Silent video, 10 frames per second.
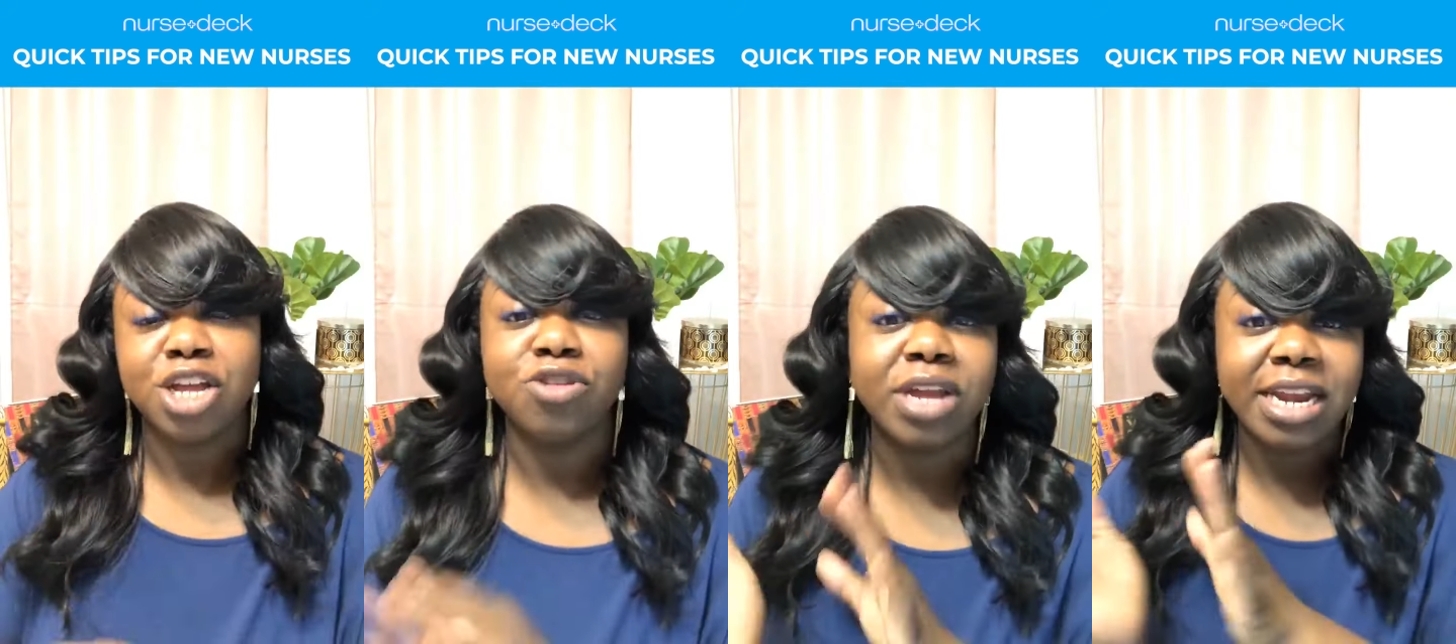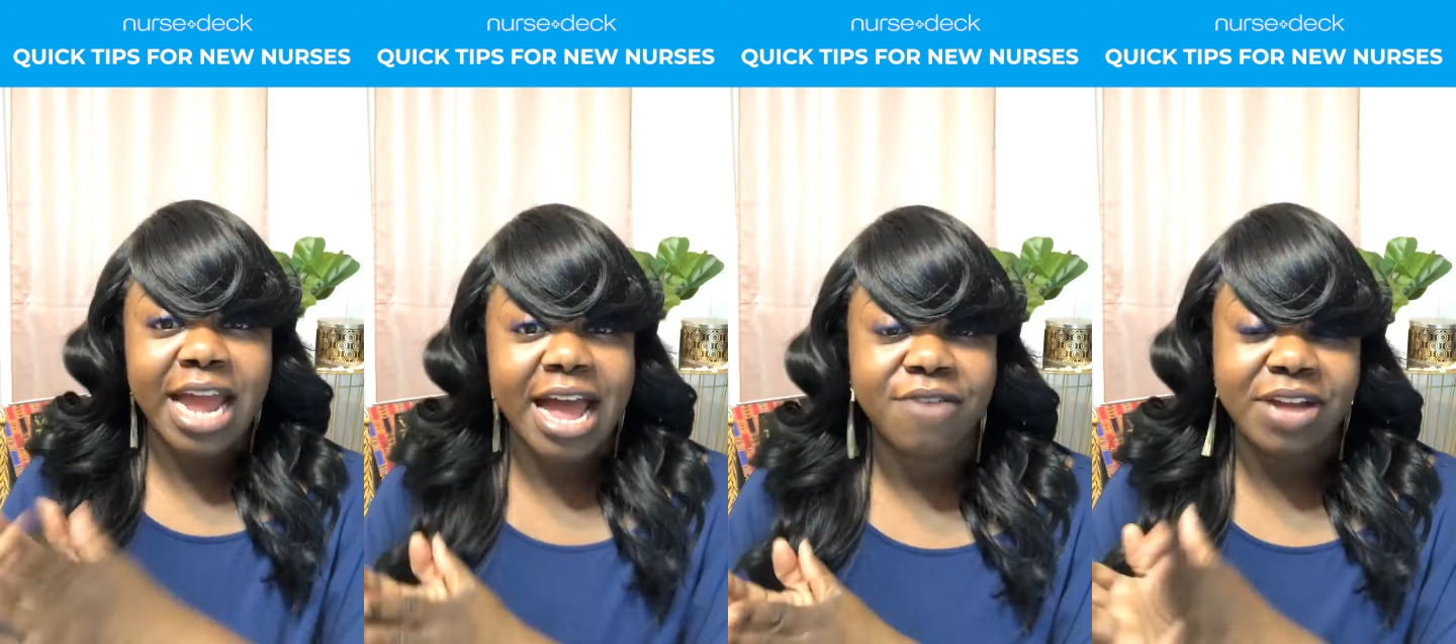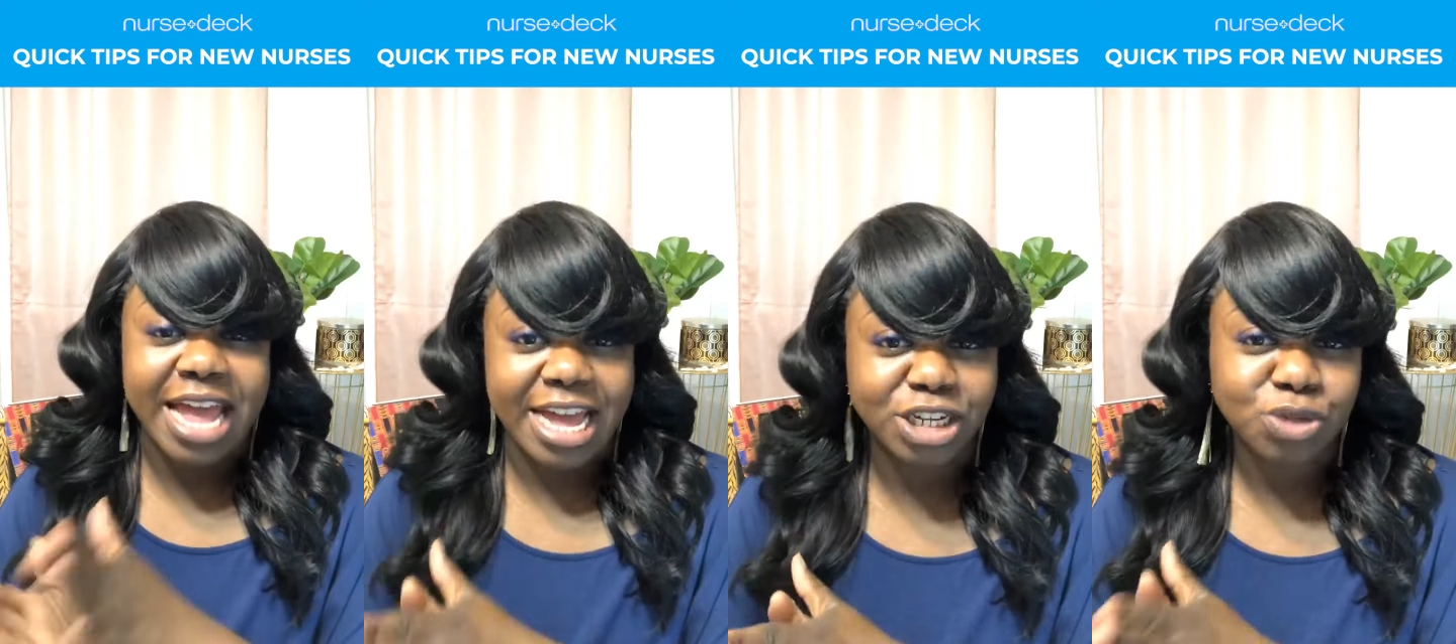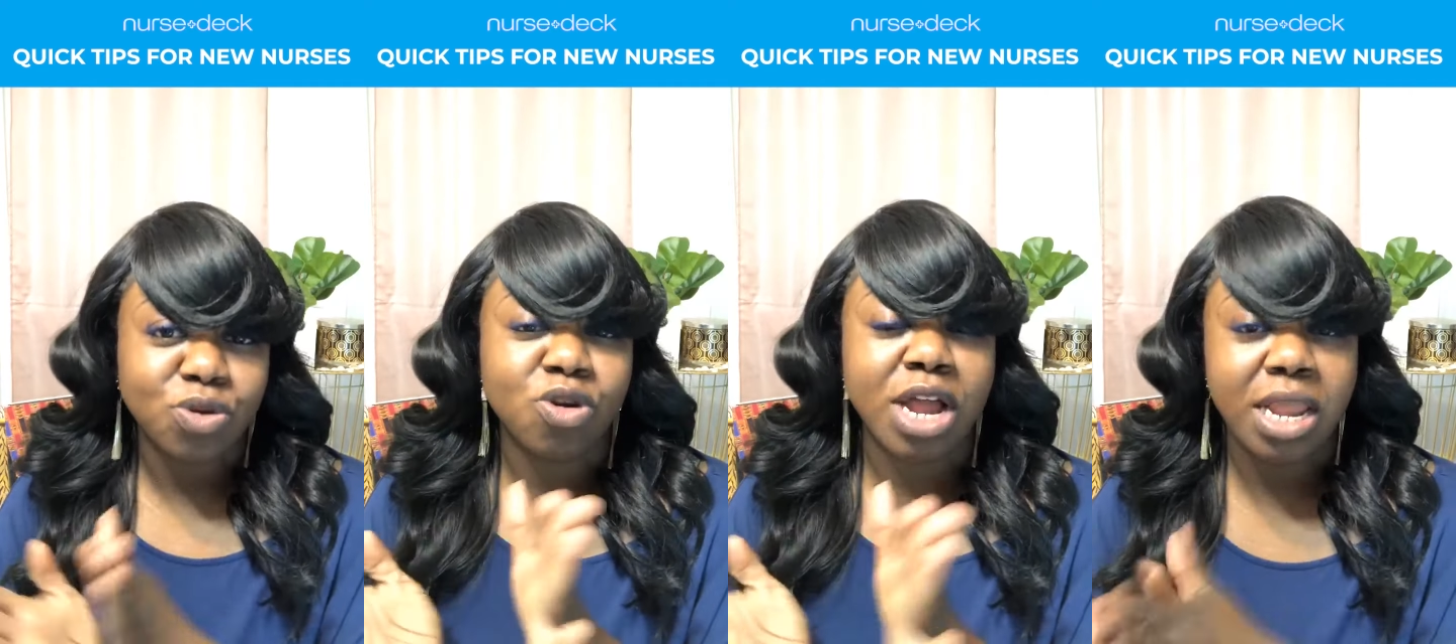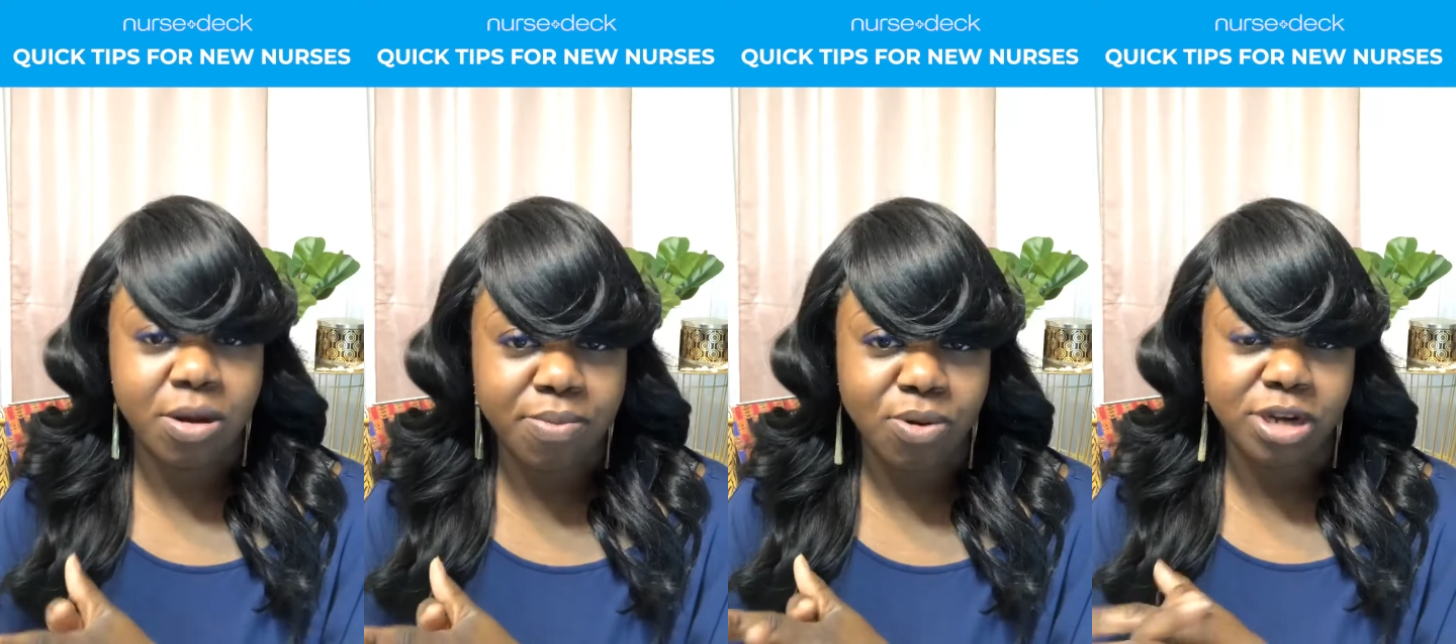you can have an actual
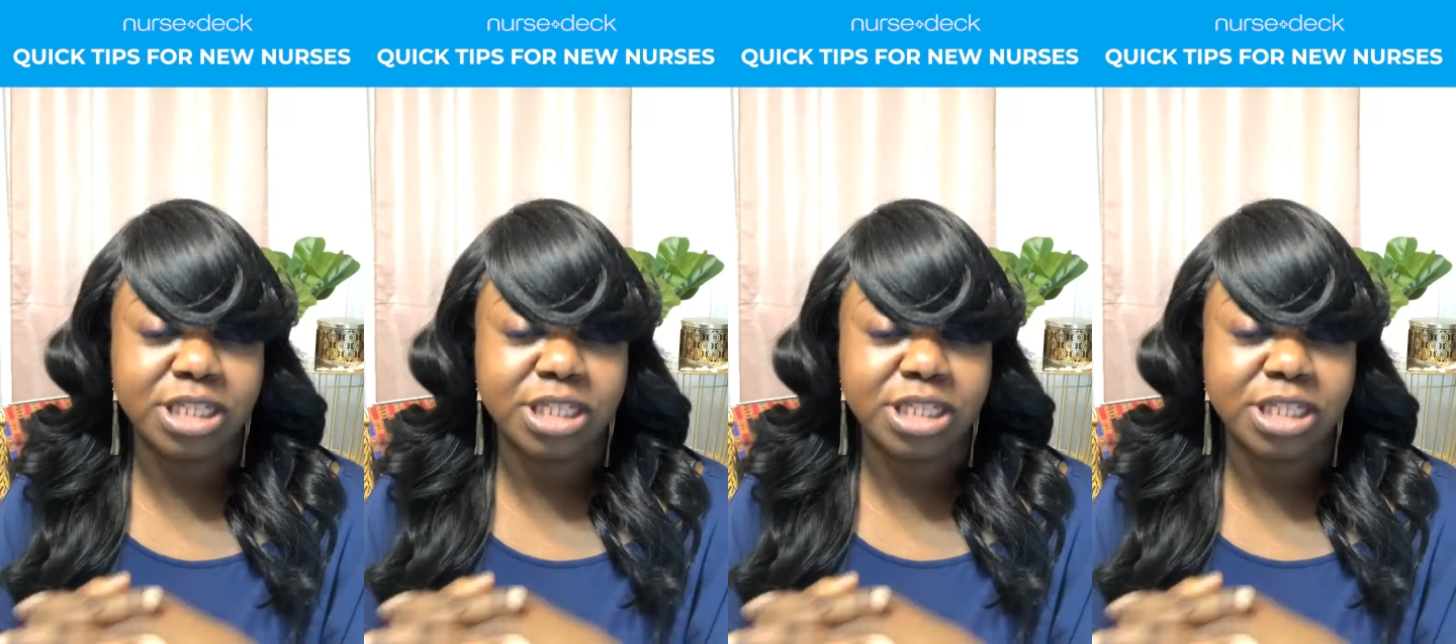clipboard.